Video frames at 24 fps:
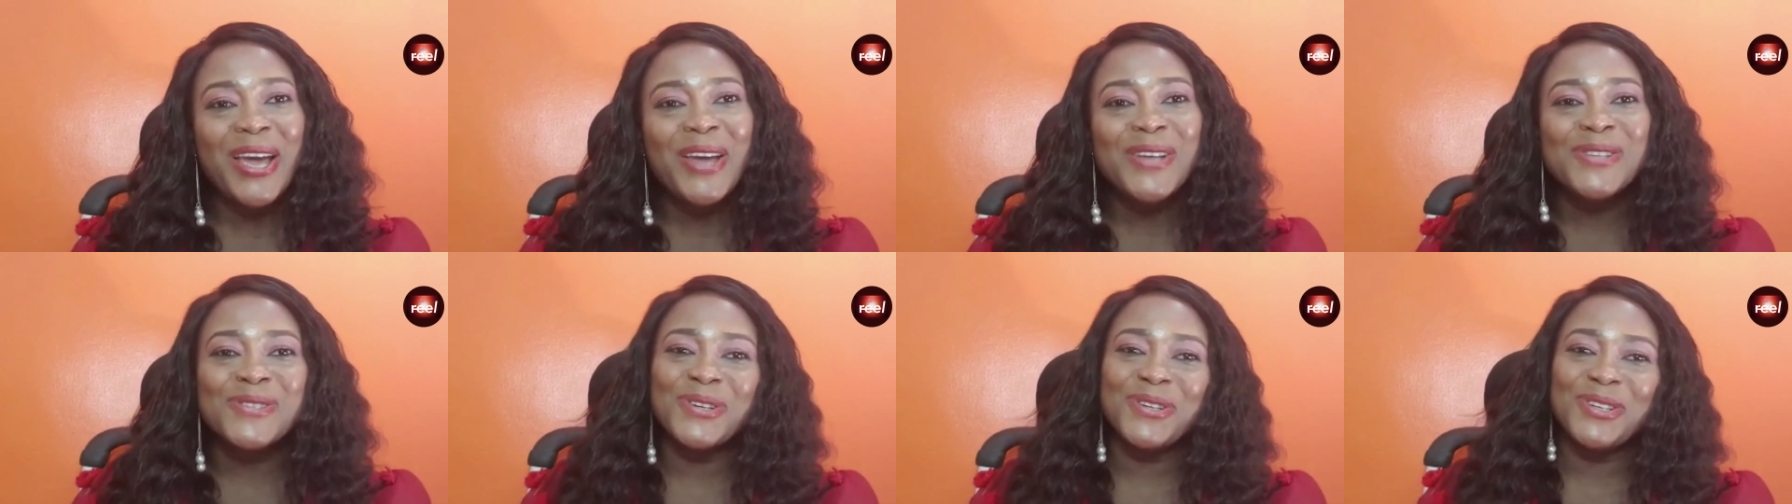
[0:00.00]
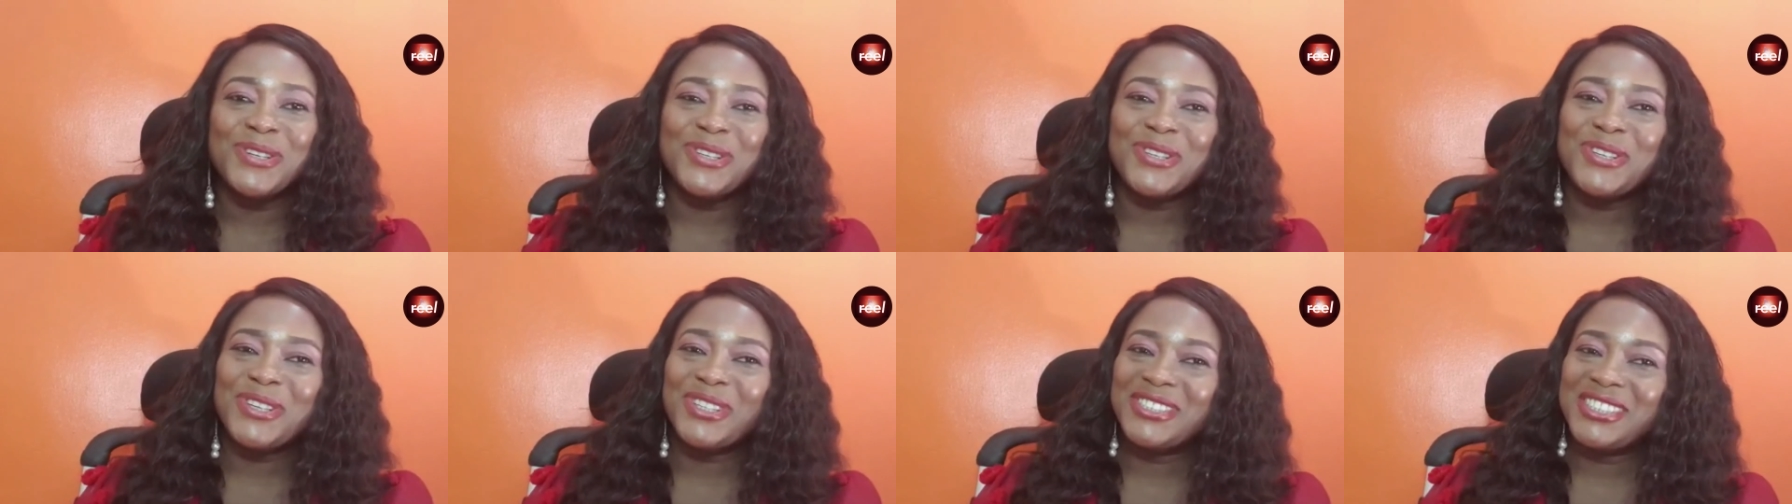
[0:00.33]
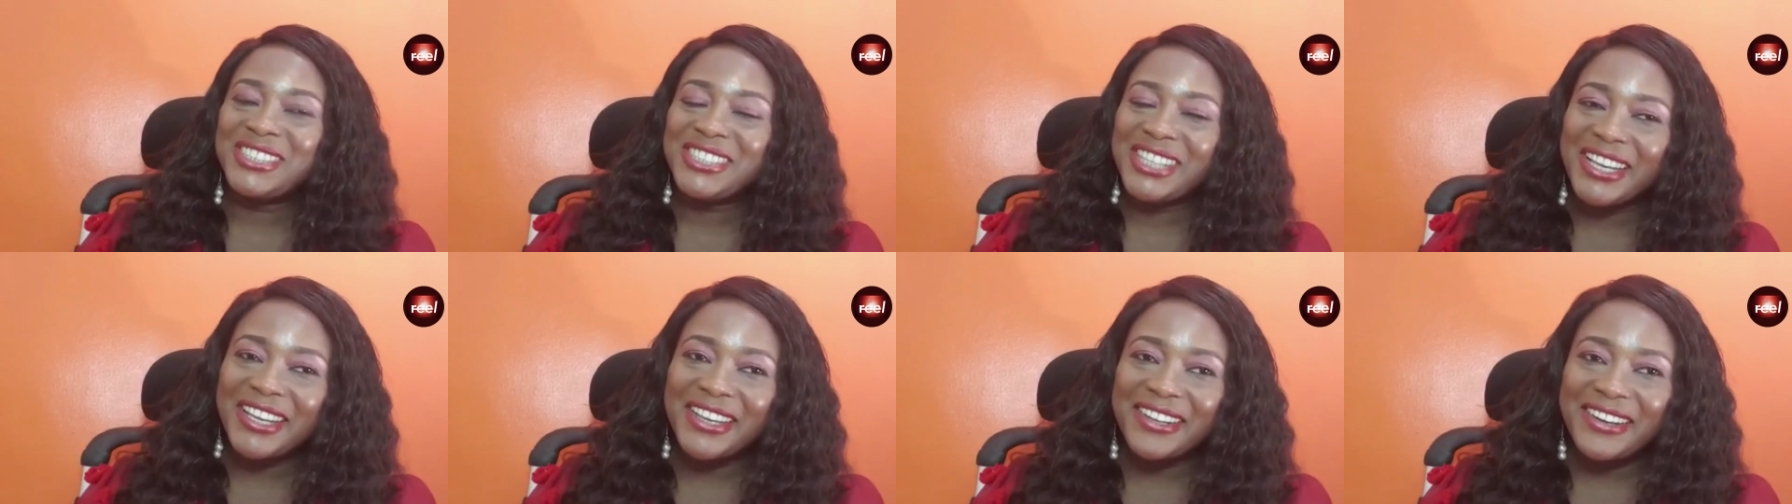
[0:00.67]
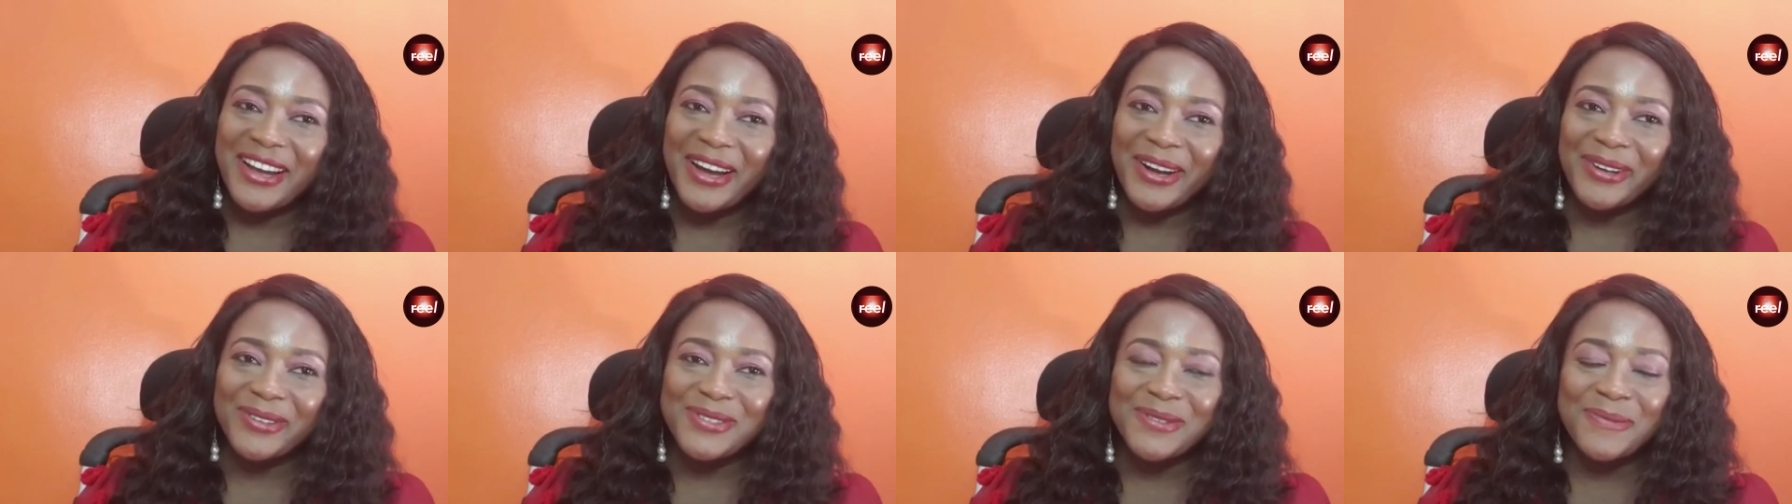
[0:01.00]
so that you can check it
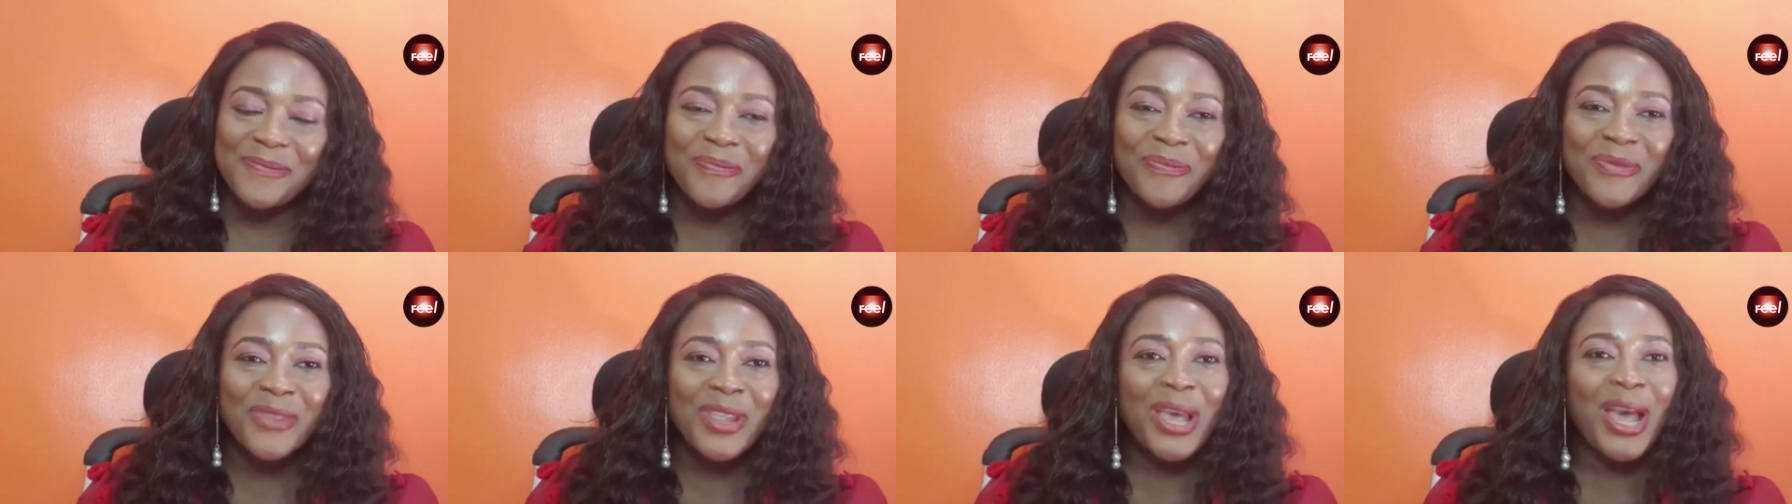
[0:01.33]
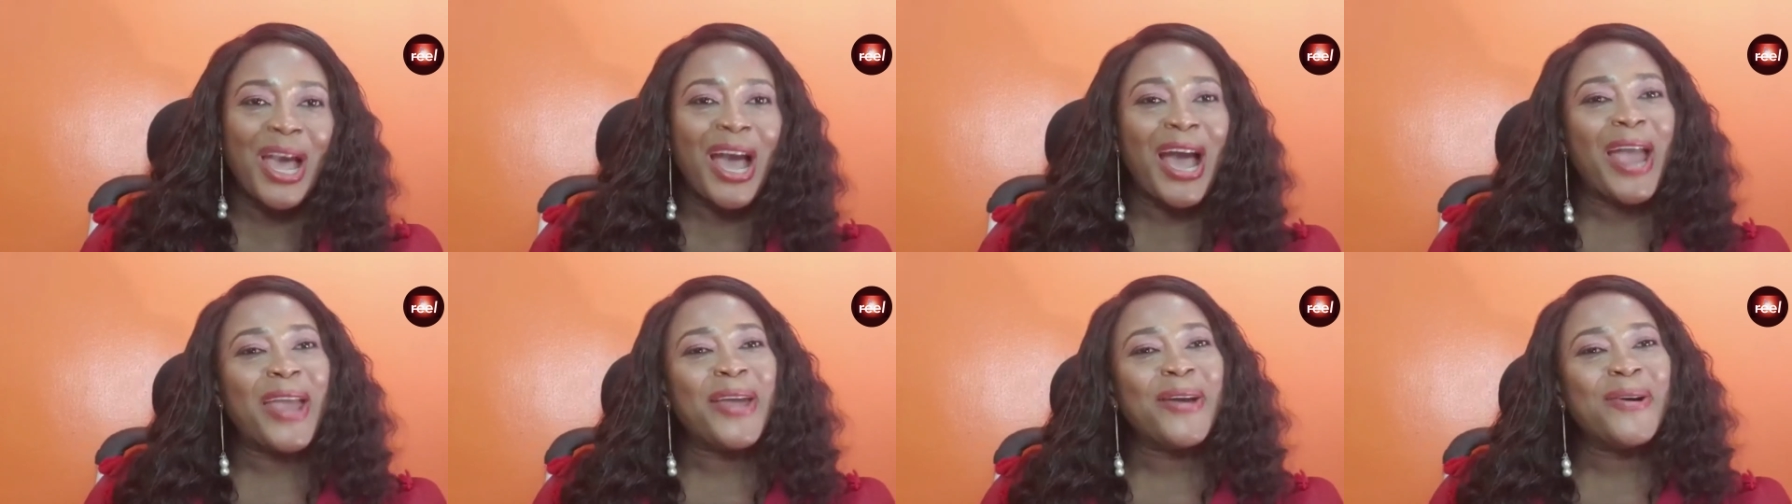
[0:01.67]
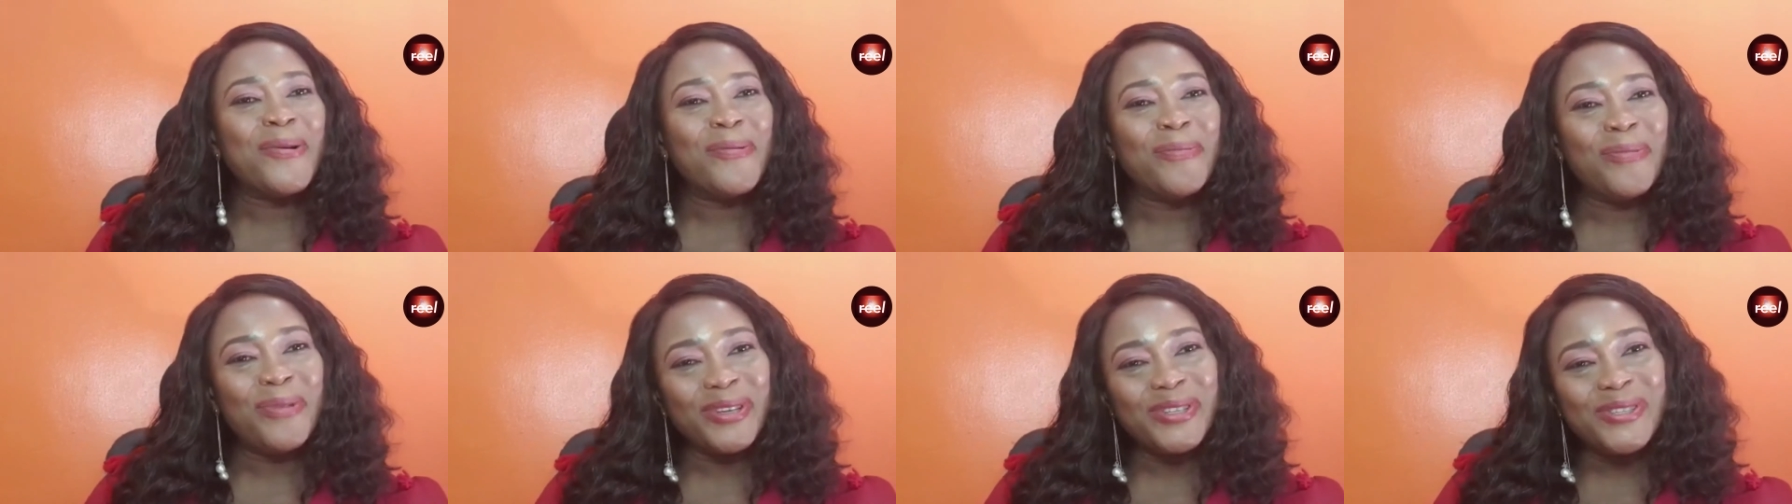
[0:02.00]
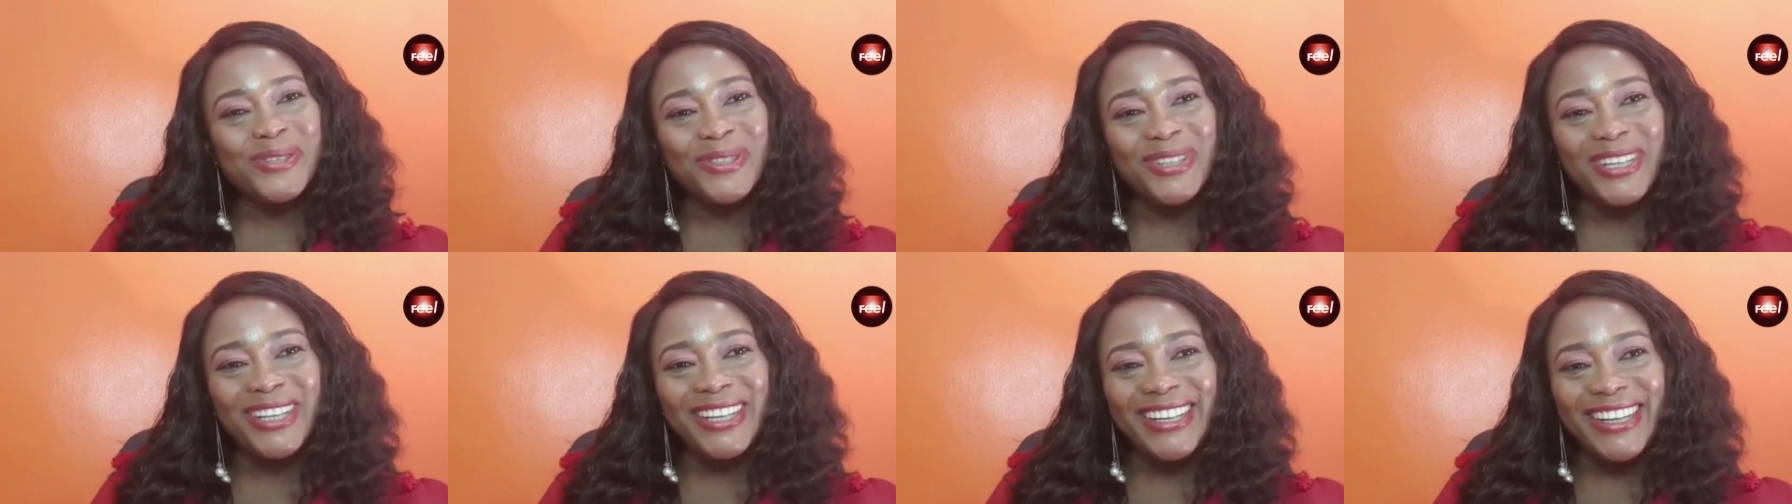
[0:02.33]
out. I hope you're
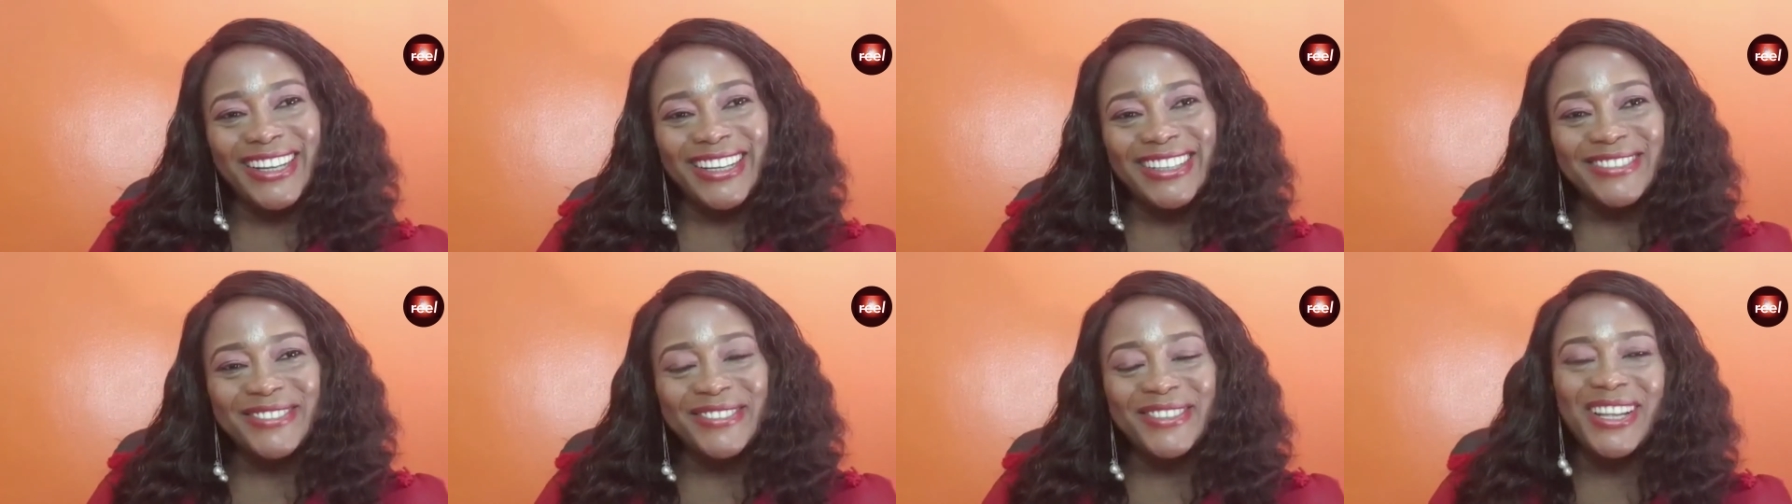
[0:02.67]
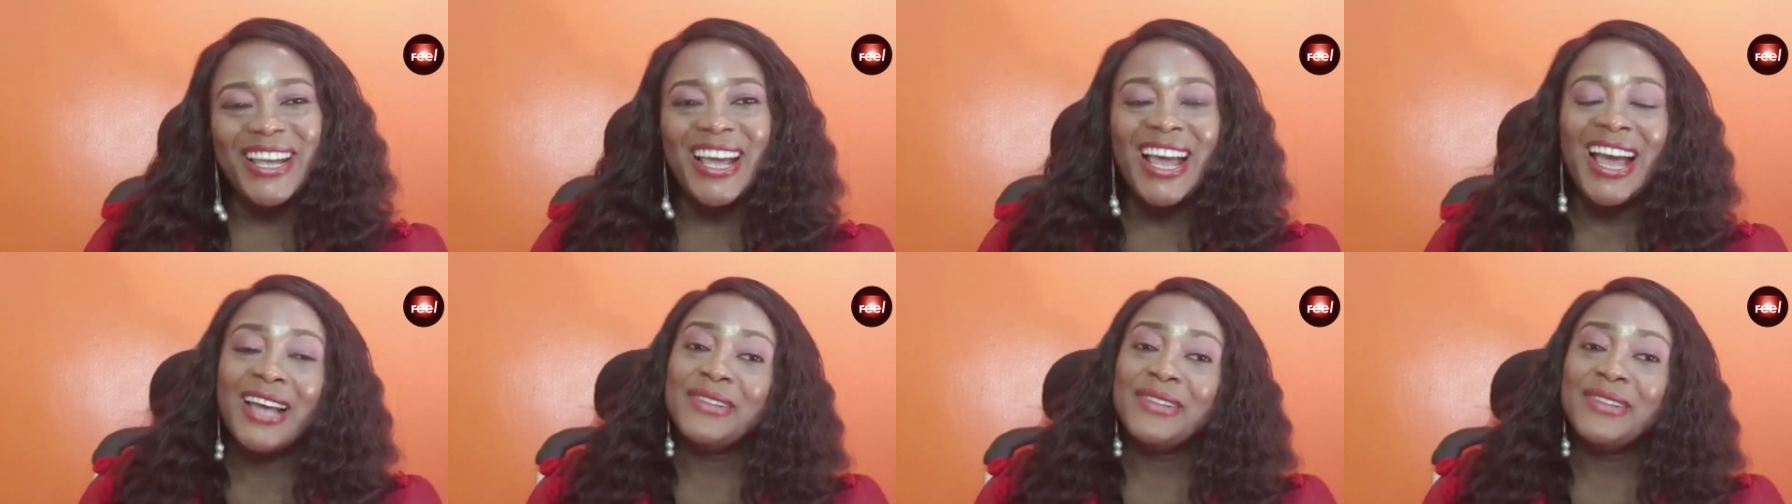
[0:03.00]
tuning in.